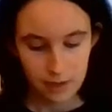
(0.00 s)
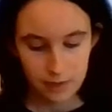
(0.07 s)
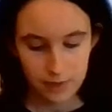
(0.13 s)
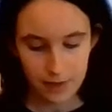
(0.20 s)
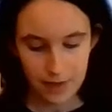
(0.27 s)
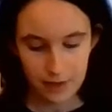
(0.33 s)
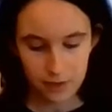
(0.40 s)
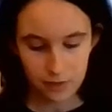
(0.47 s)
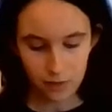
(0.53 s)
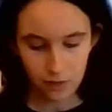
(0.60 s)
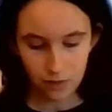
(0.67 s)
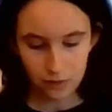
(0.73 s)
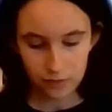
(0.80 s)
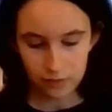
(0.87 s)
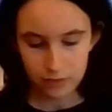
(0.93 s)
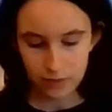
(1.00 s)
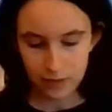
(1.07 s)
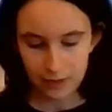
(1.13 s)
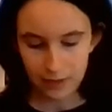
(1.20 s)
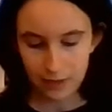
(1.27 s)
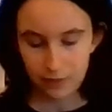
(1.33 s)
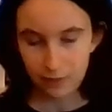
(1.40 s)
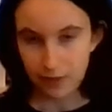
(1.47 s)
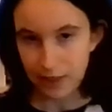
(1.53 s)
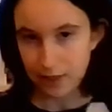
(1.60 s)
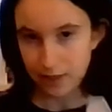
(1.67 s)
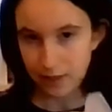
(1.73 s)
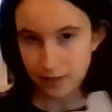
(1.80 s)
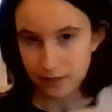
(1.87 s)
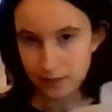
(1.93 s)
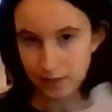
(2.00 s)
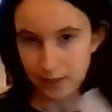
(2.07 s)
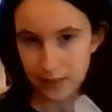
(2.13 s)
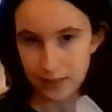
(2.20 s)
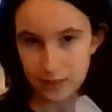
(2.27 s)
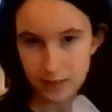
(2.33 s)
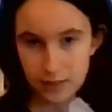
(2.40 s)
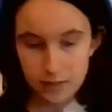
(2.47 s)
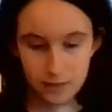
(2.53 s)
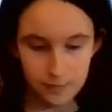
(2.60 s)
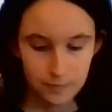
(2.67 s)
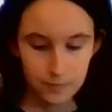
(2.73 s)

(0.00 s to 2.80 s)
they're not the right things I needed.